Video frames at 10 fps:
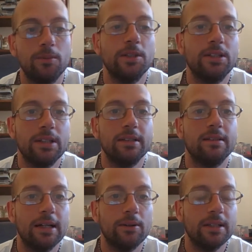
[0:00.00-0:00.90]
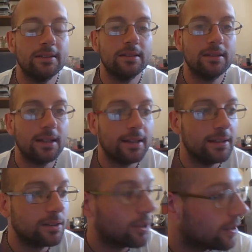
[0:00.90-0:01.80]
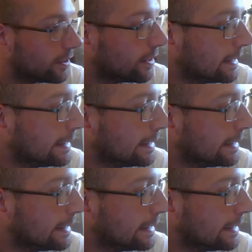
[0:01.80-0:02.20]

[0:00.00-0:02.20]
which is now in Skye in Scotland.